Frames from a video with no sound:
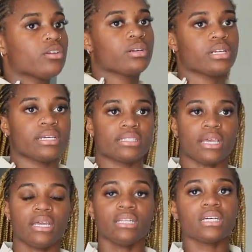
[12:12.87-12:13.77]
cute it is.
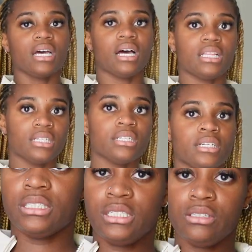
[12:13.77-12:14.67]
And the color.
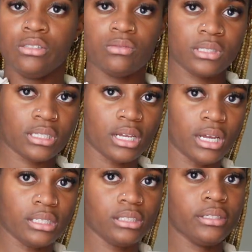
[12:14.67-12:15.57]
This is what's
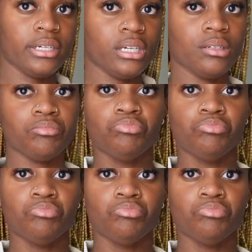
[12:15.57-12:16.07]
under it